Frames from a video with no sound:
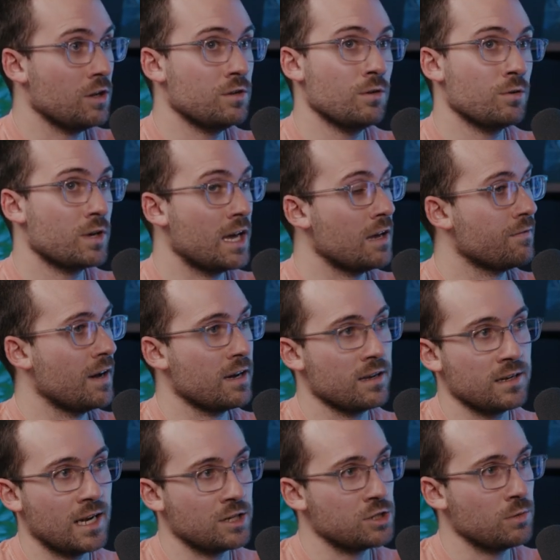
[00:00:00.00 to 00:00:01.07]
Are you okay if I
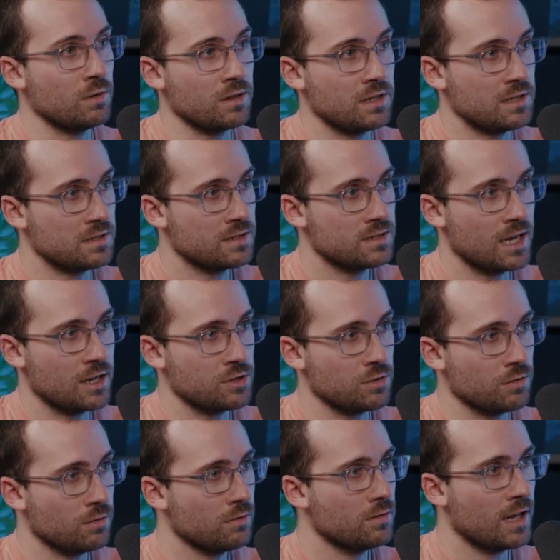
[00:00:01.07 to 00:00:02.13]
connect you with his
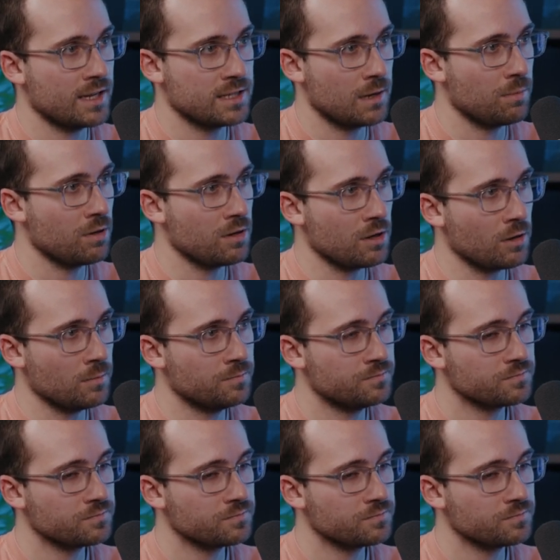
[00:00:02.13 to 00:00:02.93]
schedule? That type of deal.